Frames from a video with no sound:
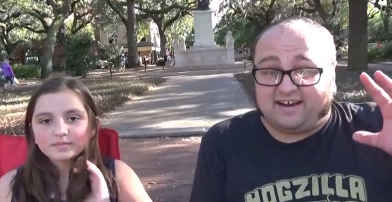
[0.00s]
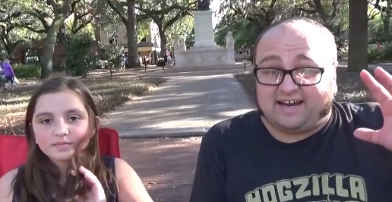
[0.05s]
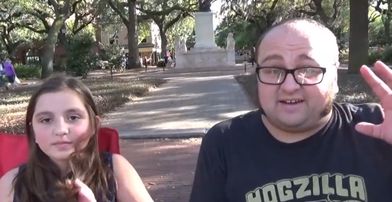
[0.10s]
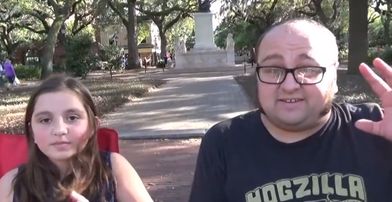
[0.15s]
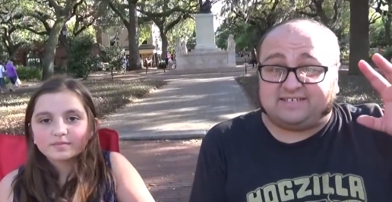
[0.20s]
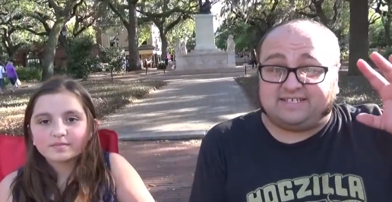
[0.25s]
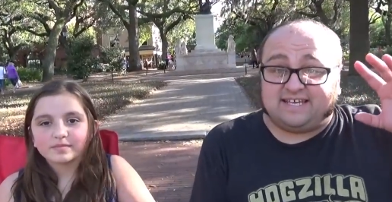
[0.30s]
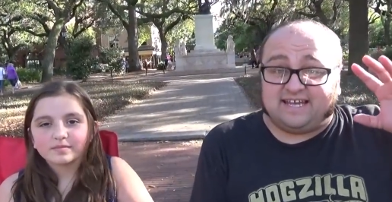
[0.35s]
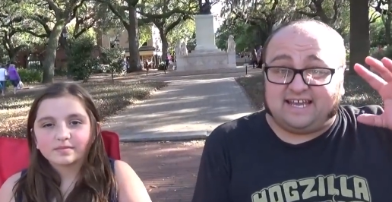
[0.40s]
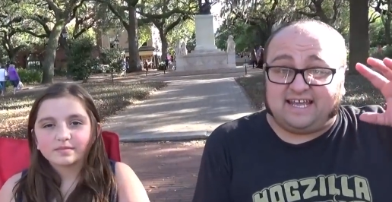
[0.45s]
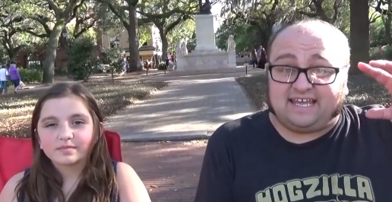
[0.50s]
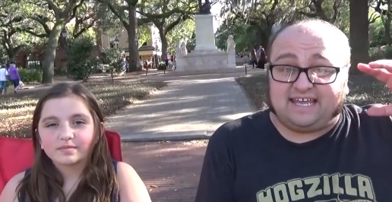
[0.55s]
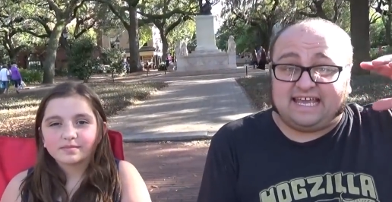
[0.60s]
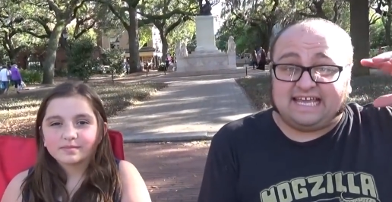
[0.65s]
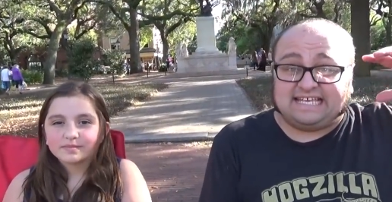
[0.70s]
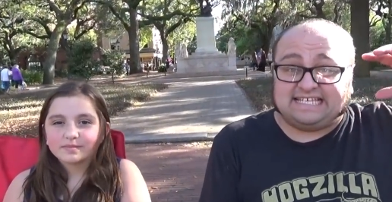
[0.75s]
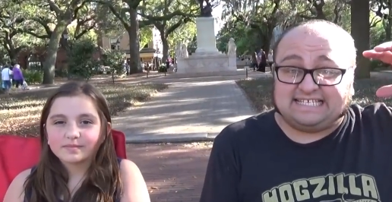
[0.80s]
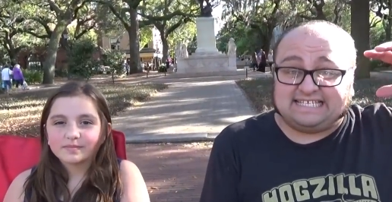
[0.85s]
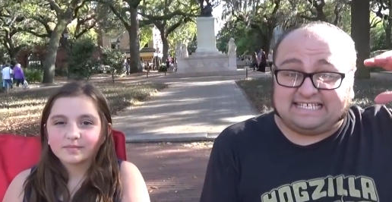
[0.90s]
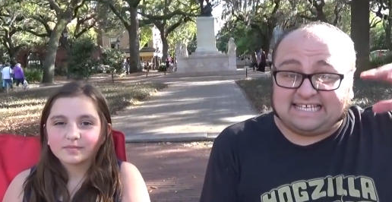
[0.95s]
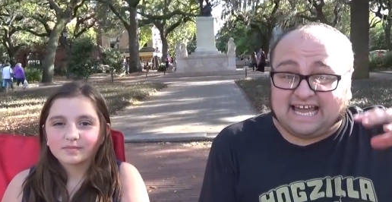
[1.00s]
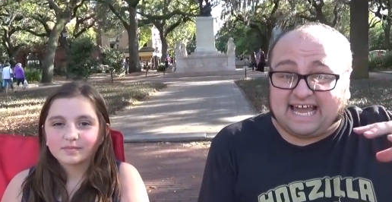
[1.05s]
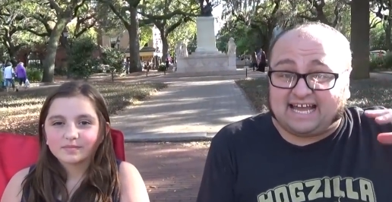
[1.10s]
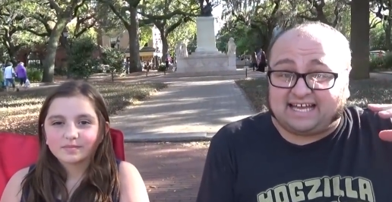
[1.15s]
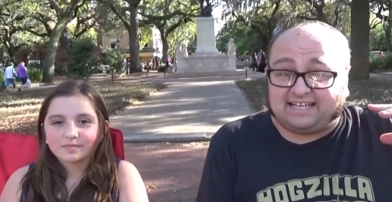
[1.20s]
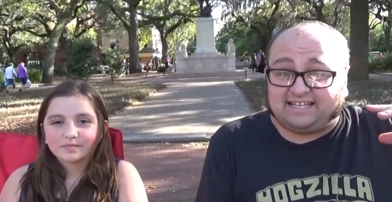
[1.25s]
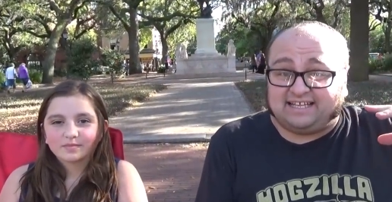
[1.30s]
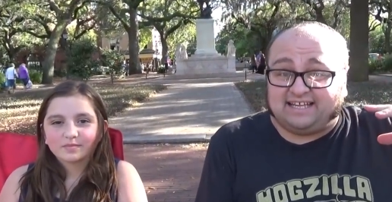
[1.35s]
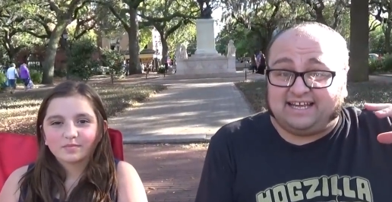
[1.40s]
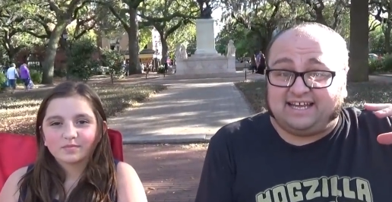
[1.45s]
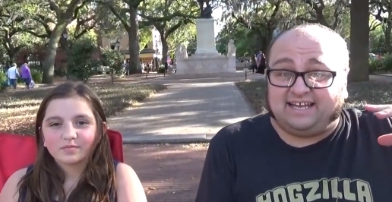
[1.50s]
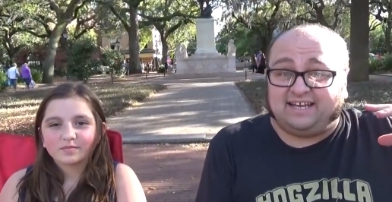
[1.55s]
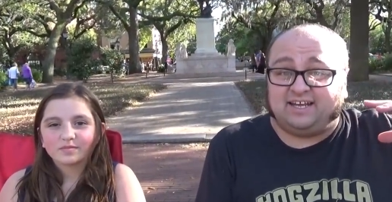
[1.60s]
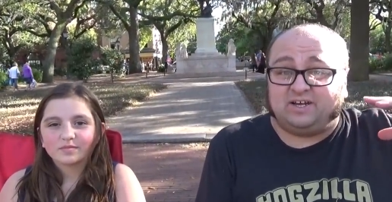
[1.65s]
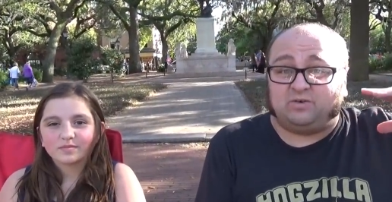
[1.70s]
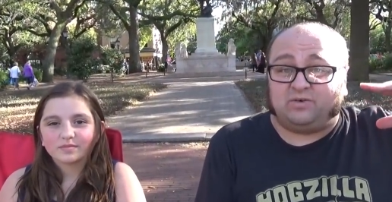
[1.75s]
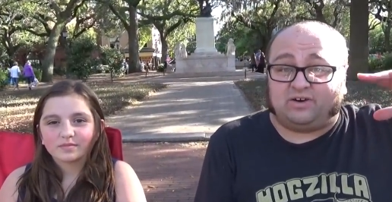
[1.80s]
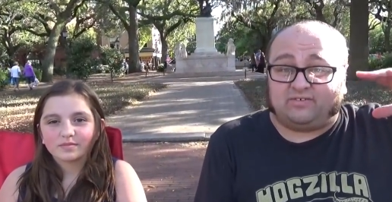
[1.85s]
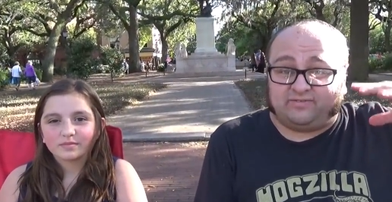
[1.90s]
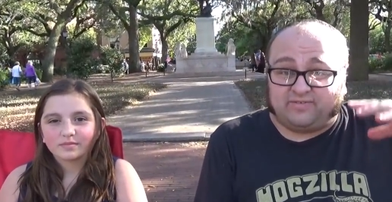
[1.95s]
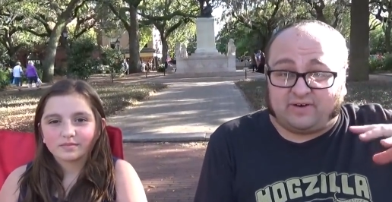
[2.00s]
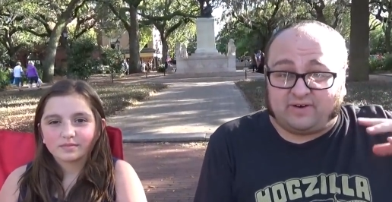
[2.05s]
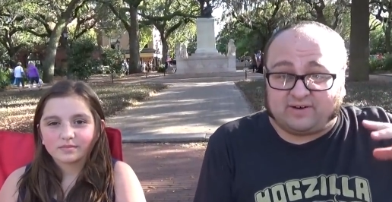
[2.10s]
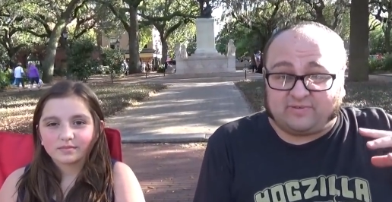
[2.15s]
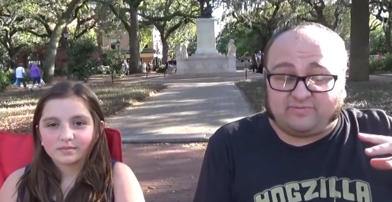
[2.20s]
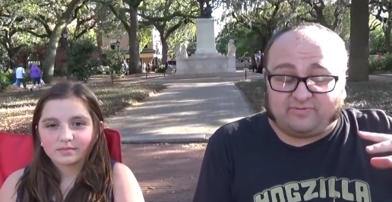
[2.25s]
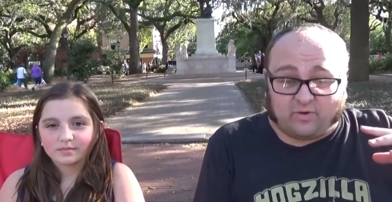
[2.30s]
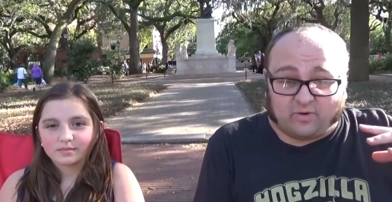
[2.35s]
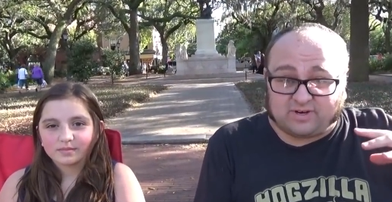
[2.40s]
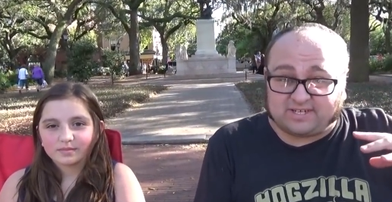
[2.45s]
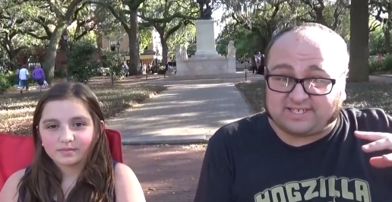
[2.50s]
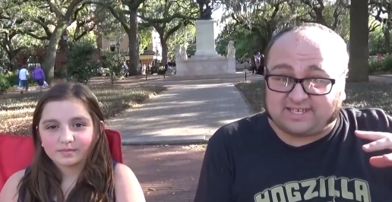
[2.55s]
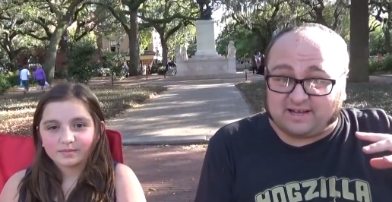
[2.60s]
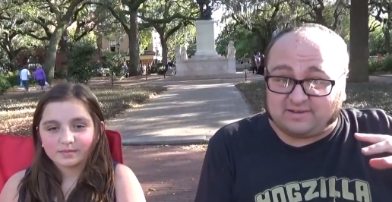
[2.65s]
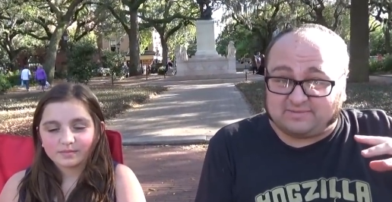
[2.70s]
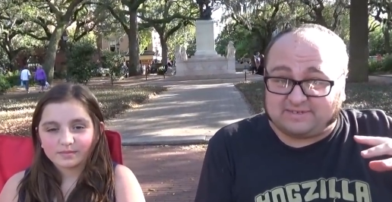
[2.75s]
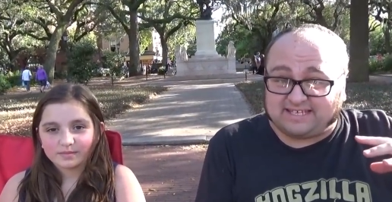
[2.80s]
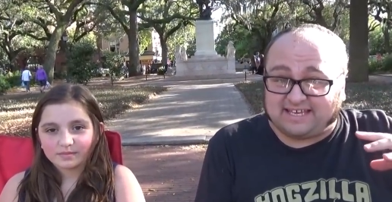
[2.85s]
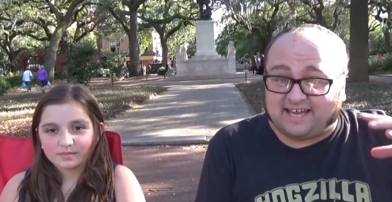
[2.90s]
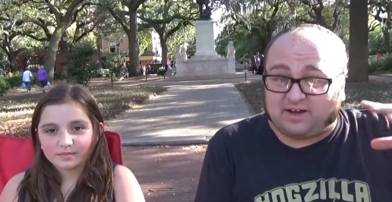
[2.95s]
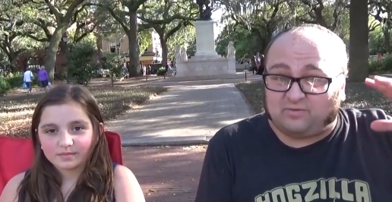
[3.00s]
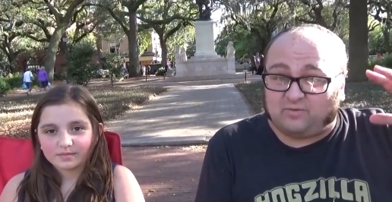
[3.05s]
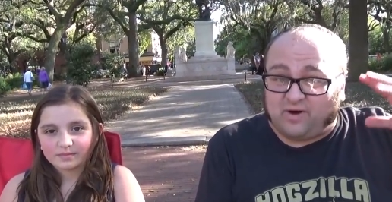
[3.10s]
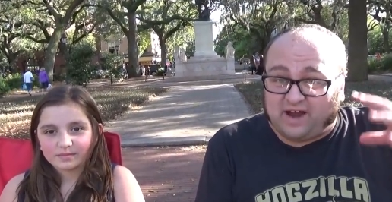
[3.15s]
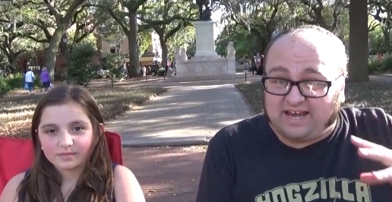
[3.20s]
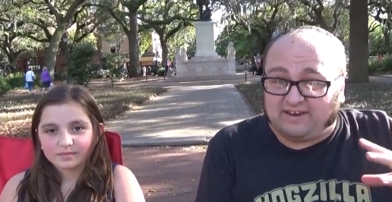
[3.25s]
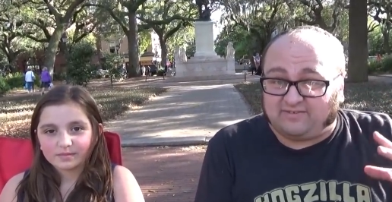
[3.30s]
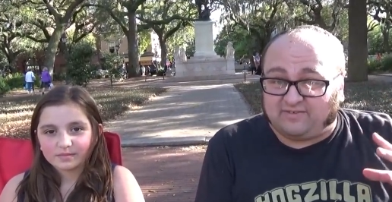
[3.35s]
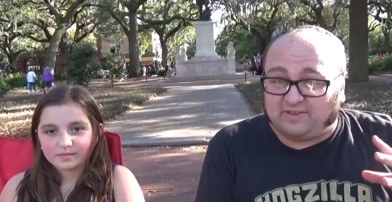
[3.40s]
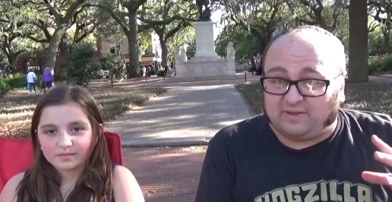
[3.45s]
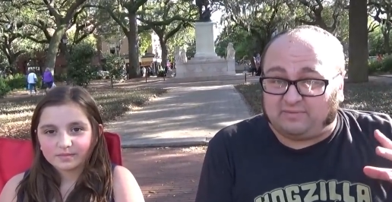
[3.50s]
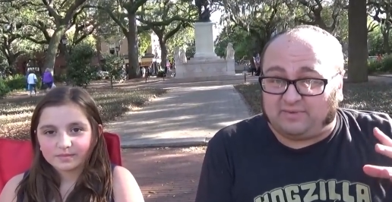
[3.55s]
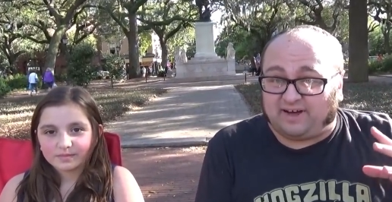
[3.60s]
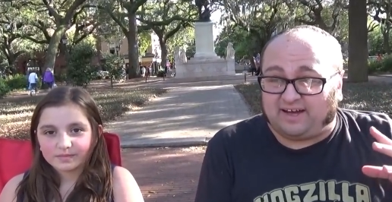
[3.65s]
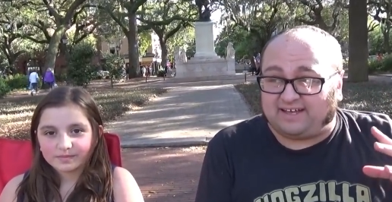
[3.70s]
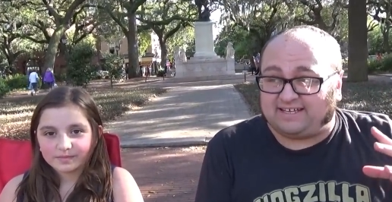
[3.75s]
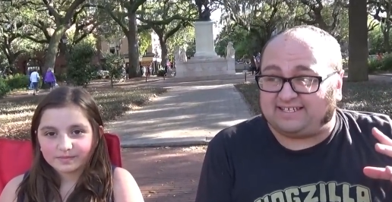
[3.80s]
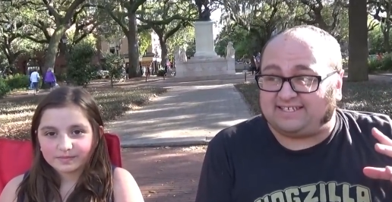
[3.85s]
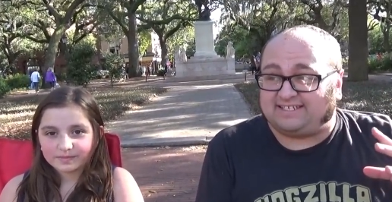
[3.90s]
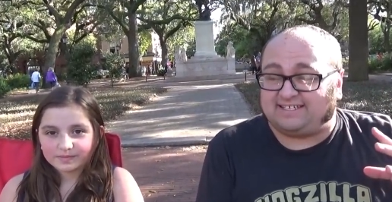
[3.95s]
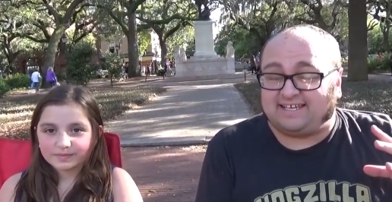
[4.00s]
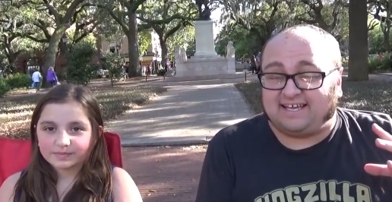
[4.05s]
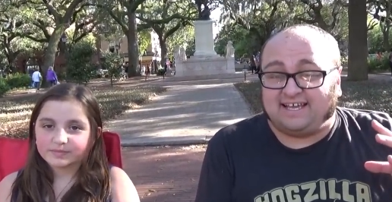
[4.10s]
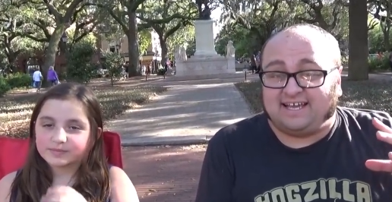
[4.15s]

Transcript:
Speaker 1: now sitting exactly where Forrest Gump sat, waiting for the bus